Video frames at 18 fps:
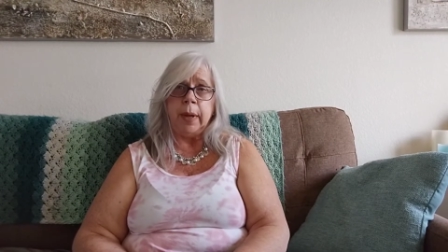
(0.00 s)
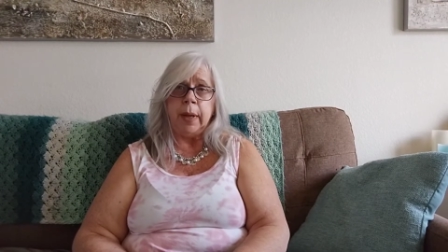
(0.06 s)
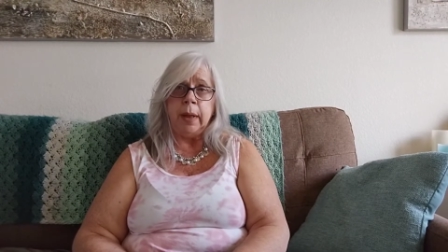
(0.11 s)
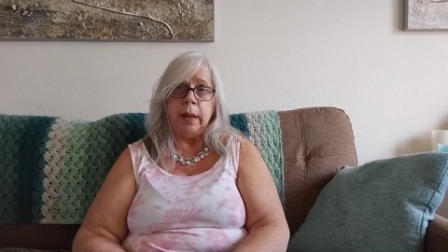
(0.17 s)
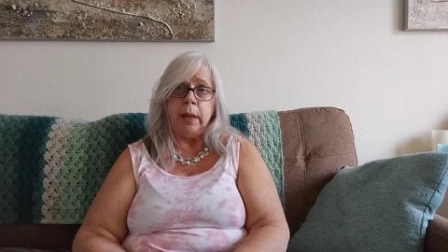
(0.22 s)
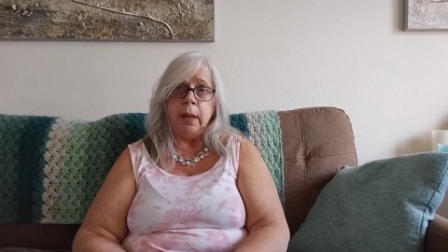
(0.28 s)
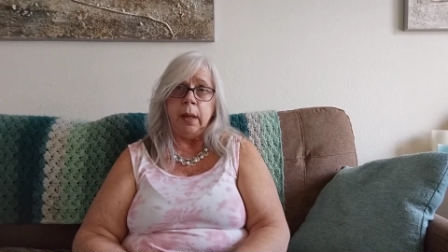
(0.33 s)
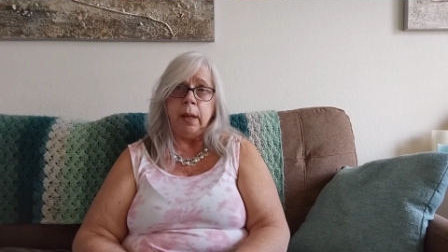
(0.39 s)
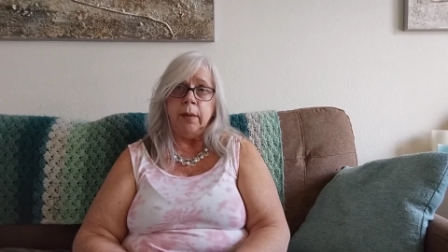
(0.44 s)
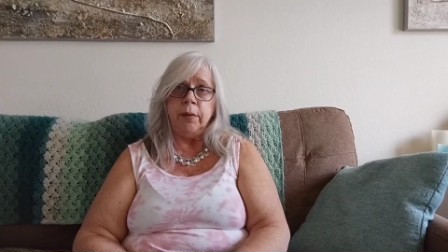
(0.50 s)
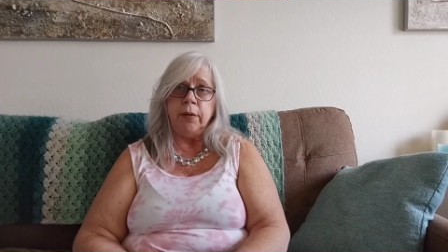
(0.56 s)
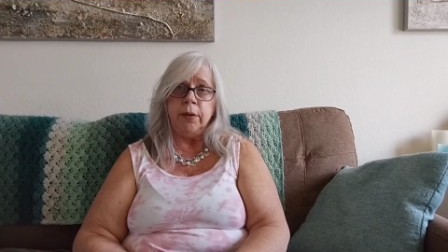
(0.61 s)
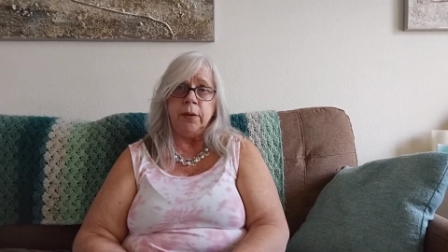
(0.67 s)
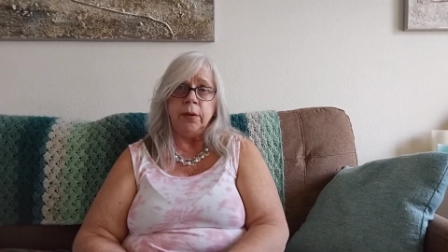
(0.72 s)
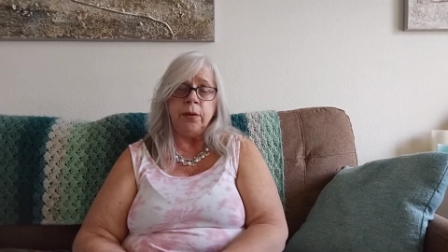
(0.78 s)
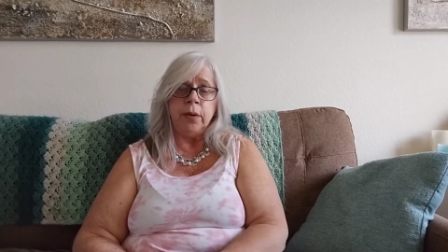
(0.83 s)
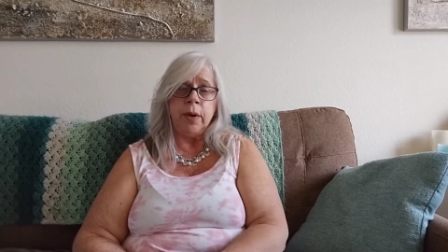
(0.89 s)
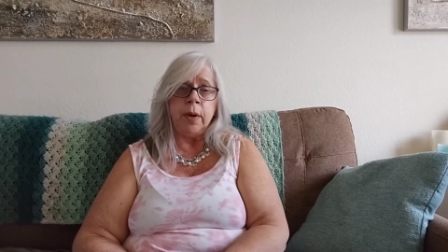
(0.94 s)
I love
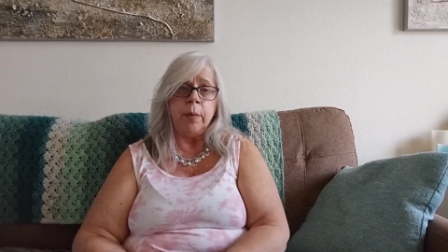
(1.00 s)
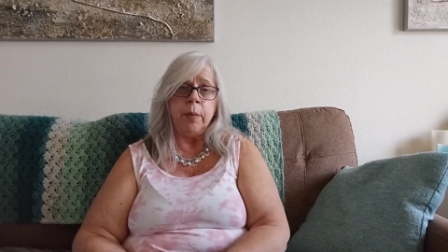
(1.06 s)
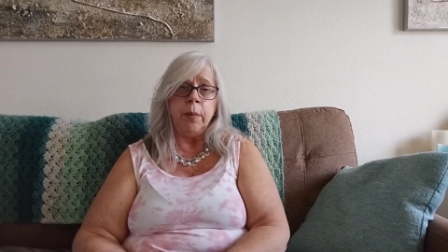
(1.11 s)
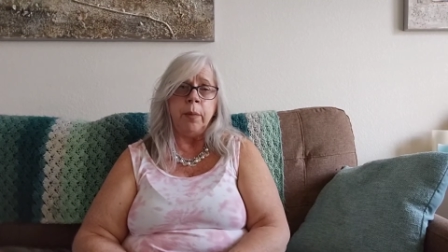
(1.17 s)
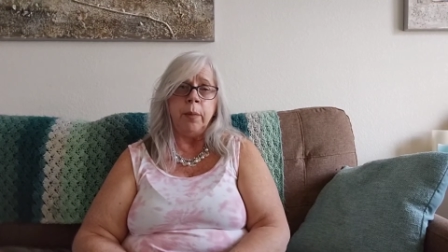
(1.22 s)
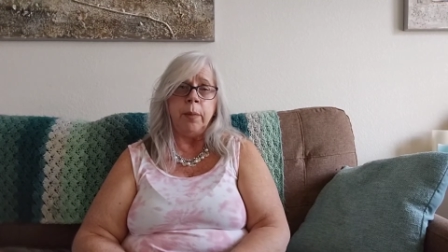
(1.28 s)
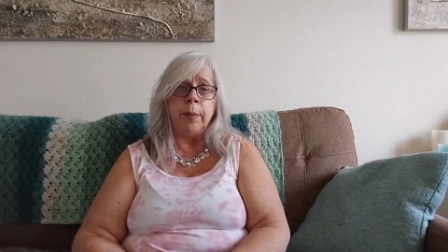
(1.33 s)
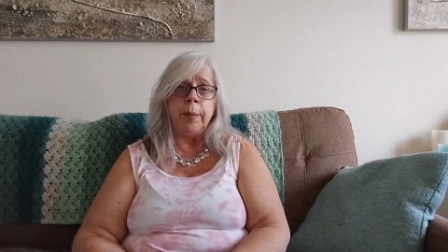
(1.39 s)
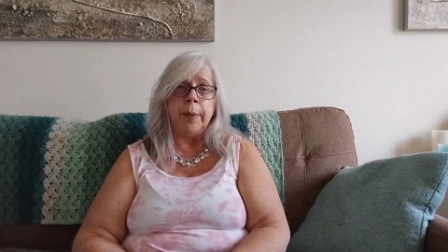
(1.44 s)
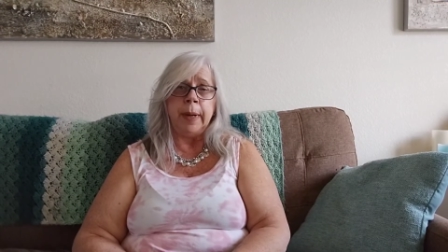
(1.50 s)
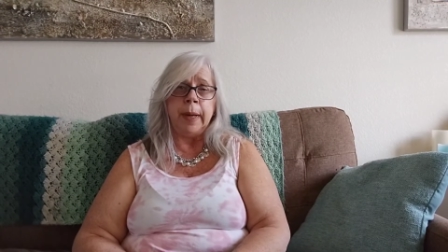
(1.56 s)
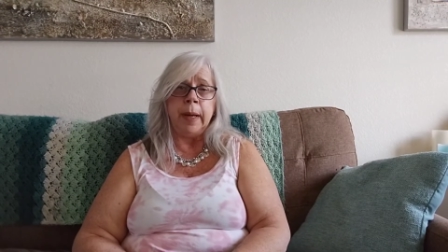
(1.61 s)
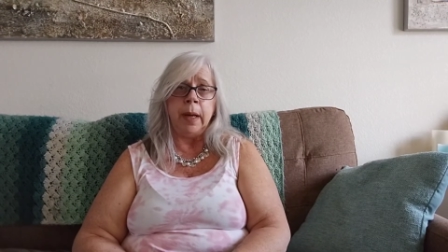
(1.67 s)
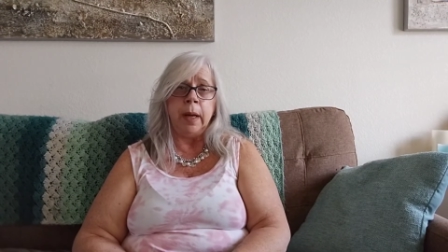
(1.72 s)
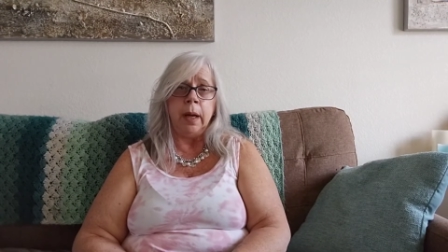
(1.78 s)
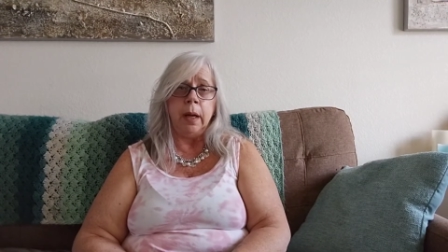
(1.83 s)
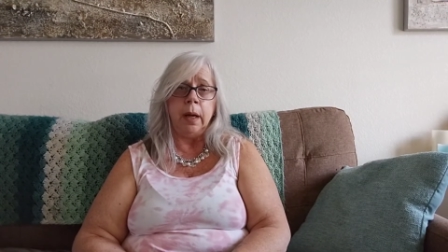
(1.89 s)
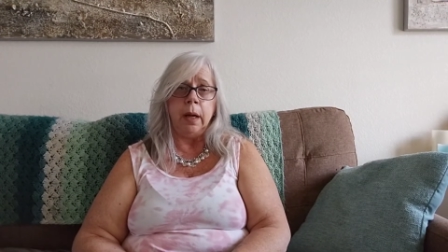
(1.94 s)
shrimp,
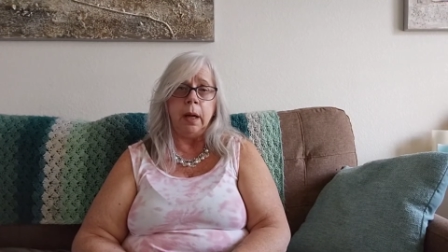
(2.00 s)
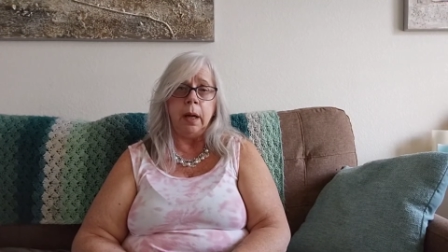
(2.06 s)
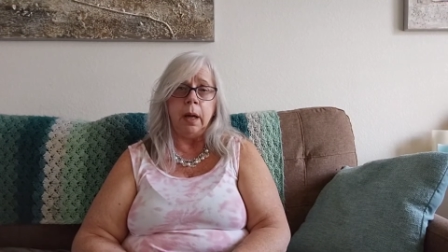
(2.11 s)
but